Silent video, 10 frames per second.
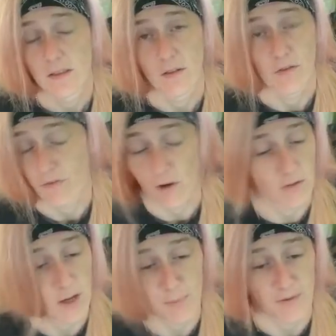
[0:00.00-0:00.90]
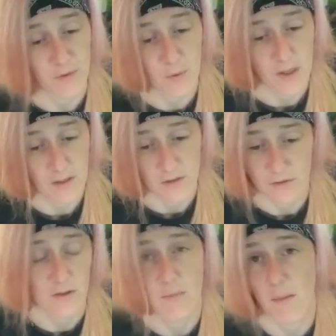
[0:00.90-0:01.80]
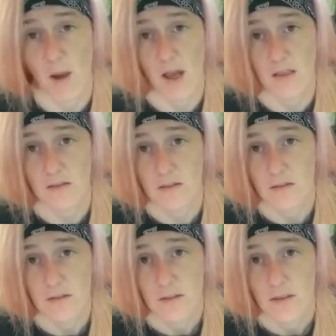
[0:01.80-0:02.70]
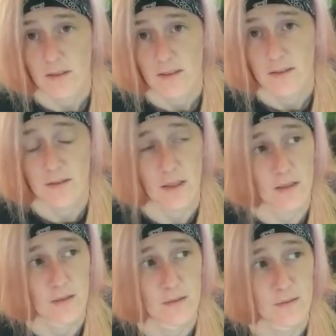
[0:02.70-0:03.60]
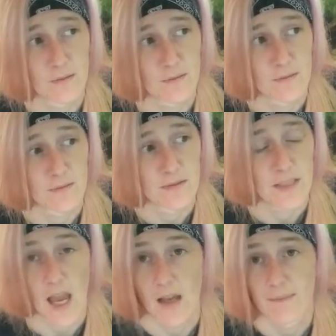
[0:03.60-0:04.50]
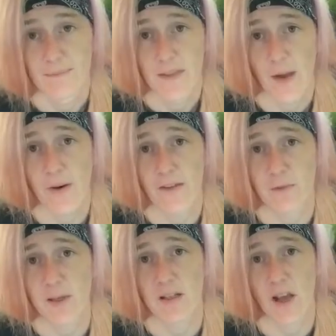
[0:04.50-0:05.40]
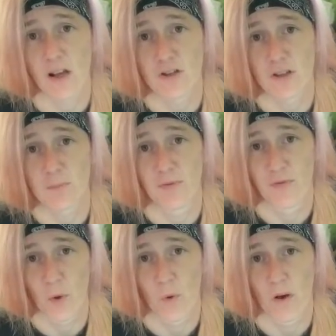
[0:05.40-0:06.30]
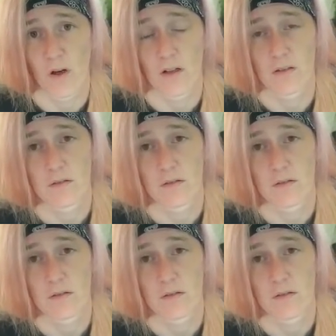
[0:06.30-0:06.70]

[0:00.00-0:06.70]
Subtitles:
throwing up everywhere and losing my mind. So, yeah. I would have to be unconscious before